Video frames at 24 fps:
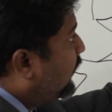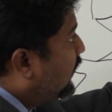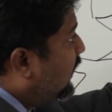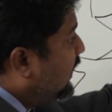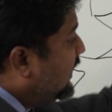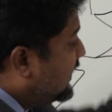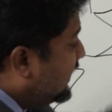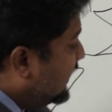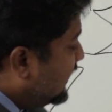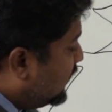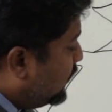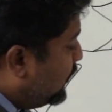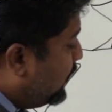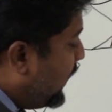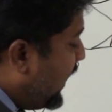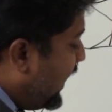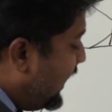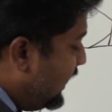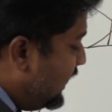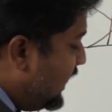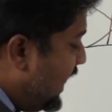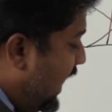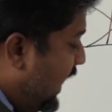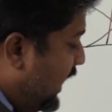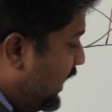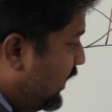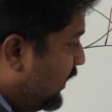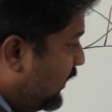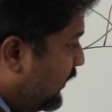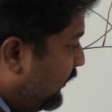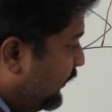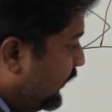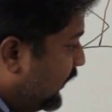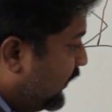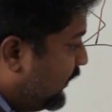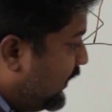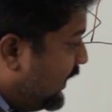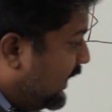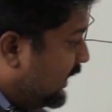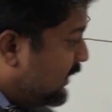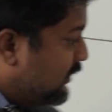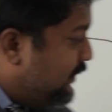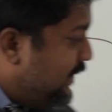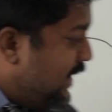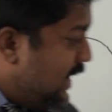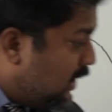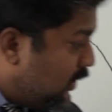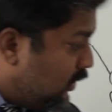this is mainland,
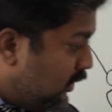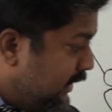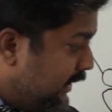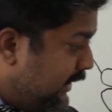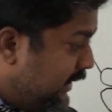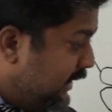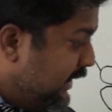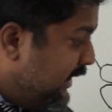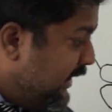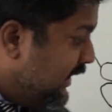whereas we are calling